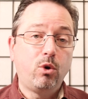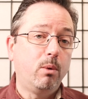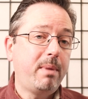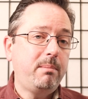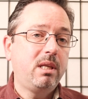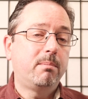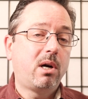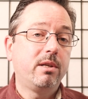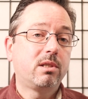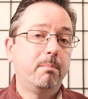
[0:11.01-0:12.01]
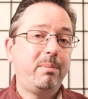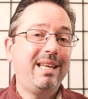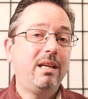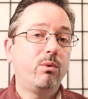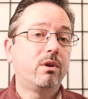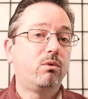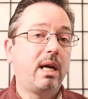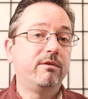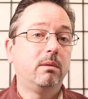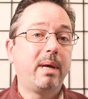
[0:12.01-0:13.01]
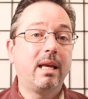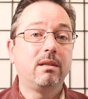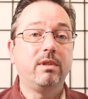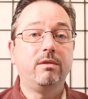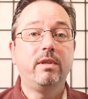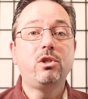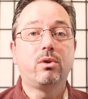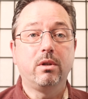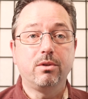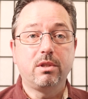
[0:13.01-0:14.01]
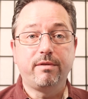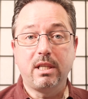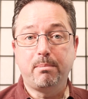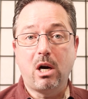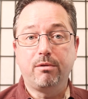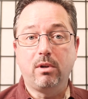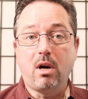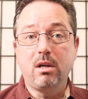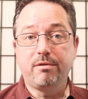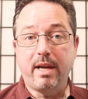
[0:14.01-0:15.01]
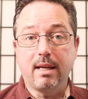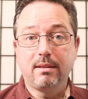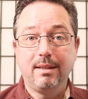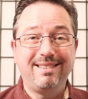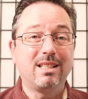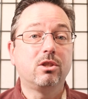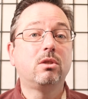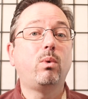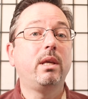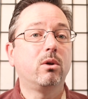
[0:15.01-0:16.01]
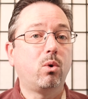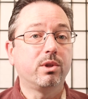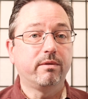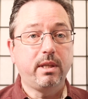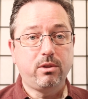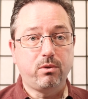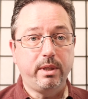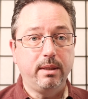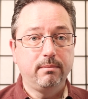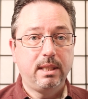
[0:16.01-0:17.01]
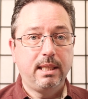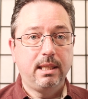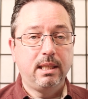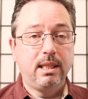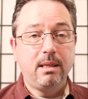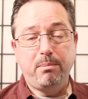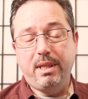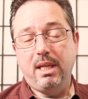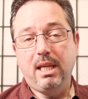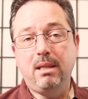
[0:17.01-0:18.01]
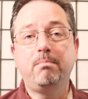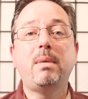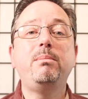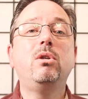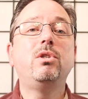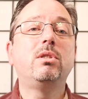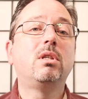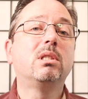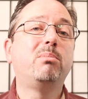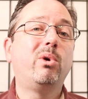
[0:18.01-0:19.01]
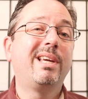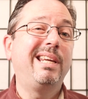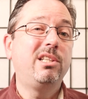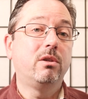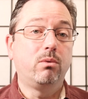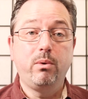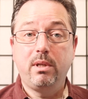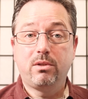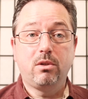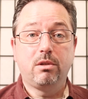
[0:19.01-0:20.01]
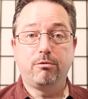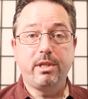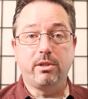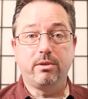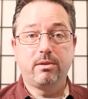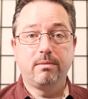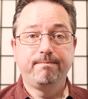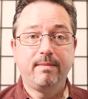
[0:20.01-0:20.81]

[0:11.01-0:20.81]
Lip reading: Or maybe the party's competing with a rival band of adventurers to find a powerful artifact that can sway the course of history. But then again, maybe you're just exploring an ancient ruin in search of riches.